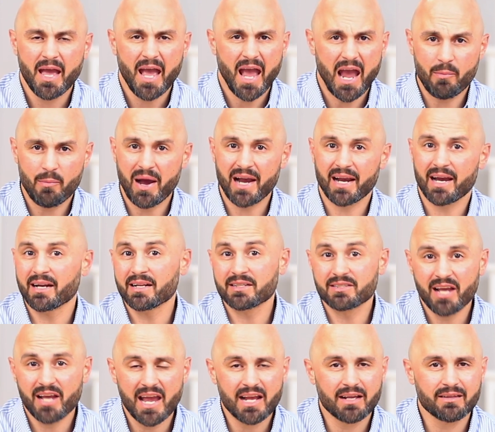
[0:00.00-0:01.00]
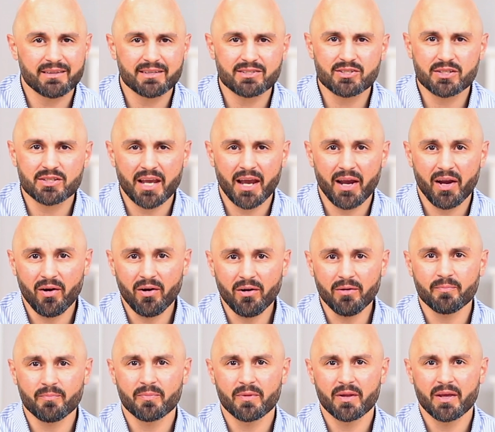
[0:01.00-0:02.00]
Am I going to take this
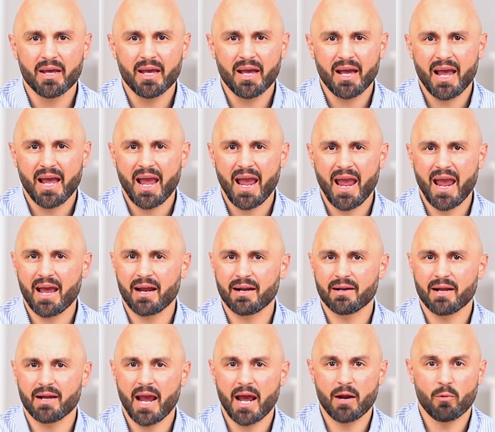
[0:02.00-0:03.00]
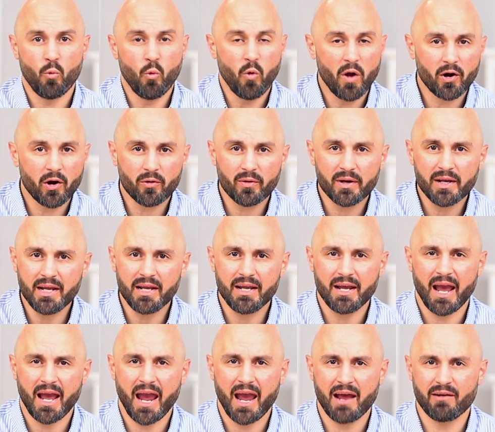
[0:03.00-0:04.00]
care and
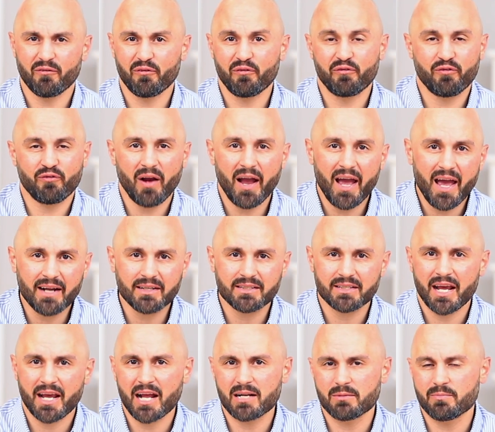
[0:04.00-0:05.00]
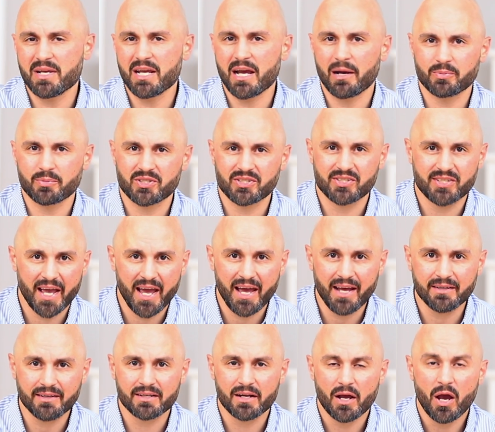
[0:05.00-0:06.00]
worry and fret and be
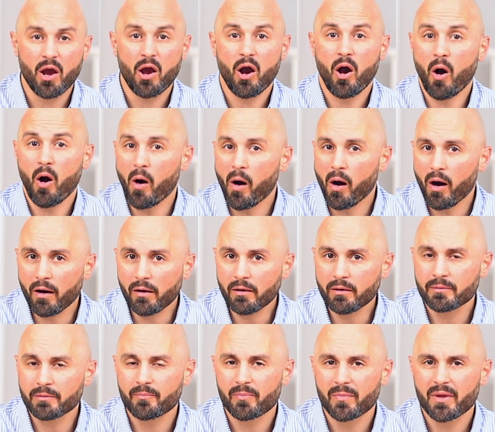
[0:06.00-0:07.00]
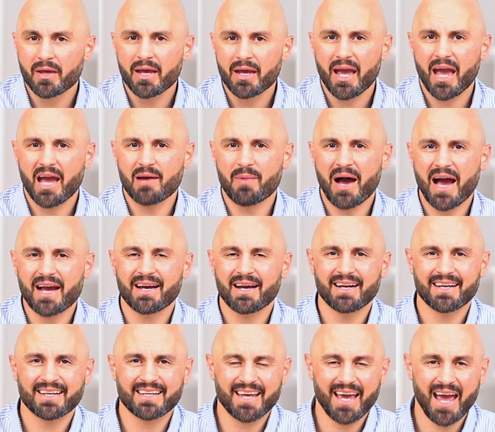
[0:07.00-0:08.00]
upset? Or am I
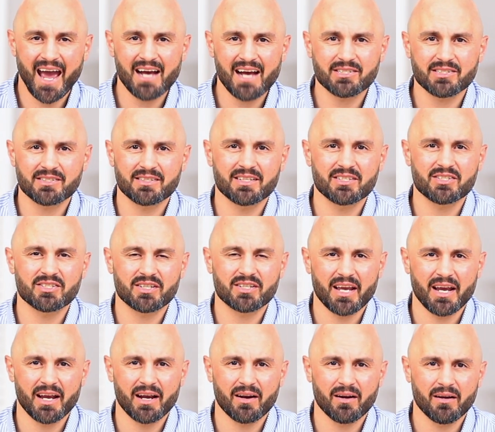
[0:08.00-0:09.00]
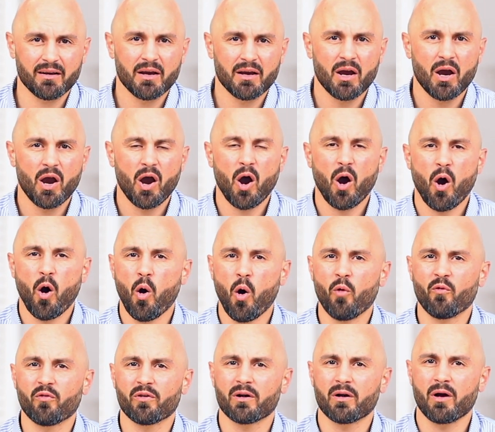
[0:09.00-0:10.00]
going to cast this care
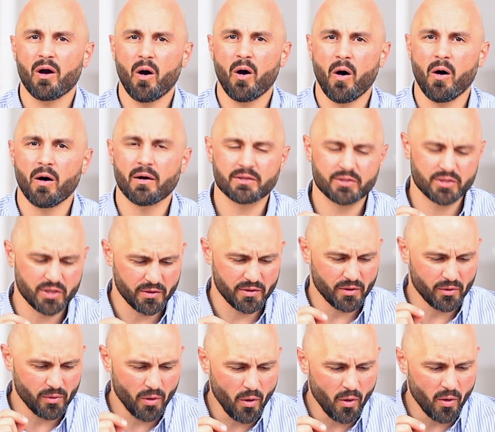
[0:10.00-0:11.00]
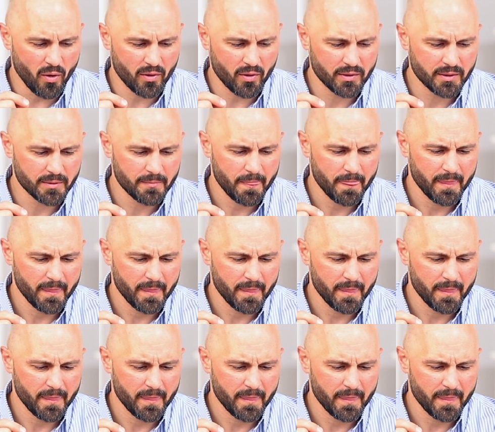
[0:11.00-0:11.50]
over onto the Lord?